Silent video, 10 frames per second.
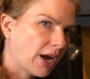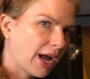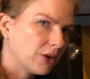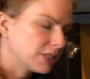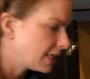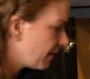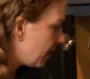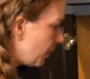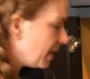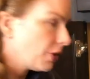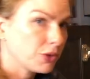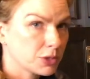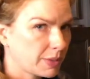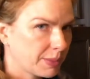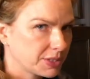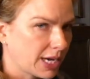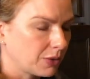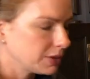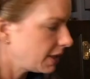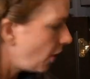house and everything. We don't use paper
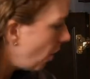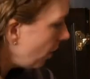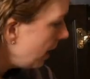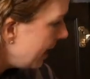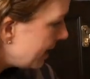towels at all.